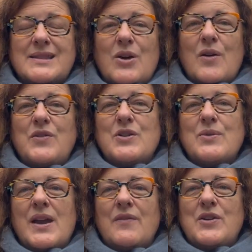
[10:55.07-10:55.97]
So if
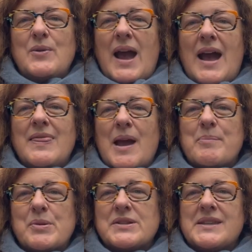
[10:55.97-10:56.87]
you had that
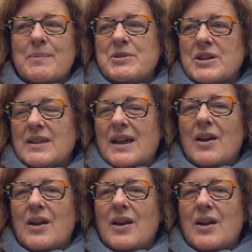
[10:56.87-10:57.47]
perception that,